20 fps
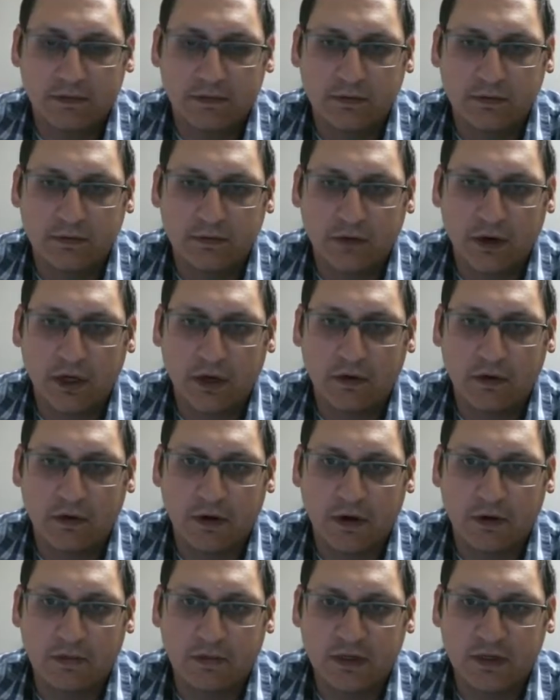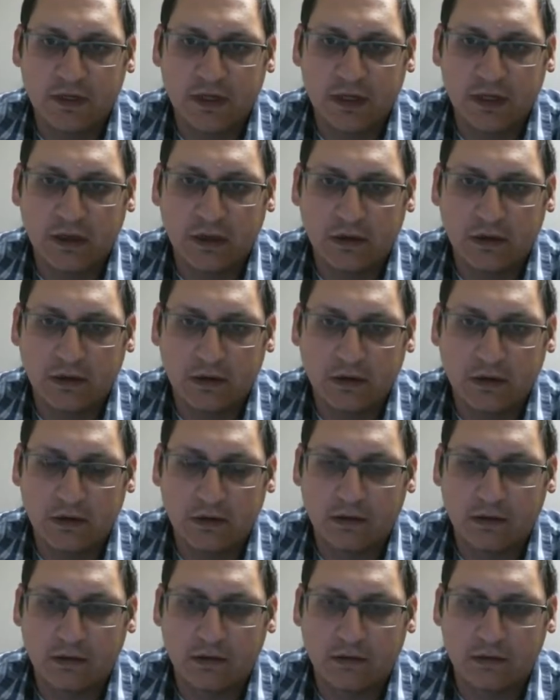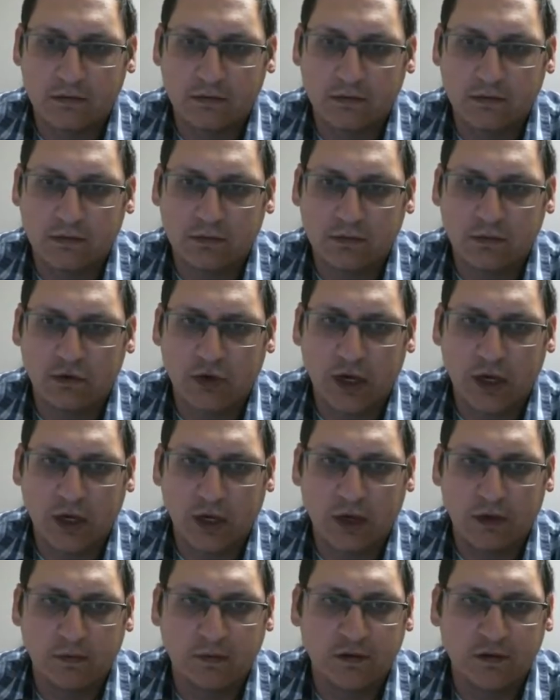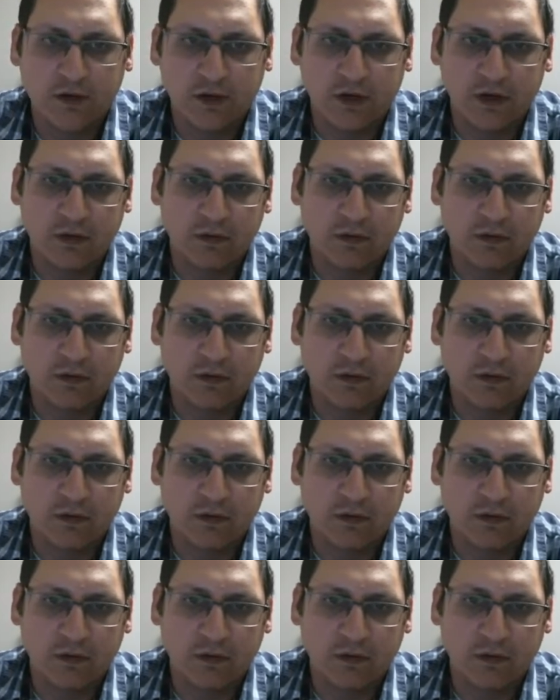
Dragonium Z, or Dragium Z,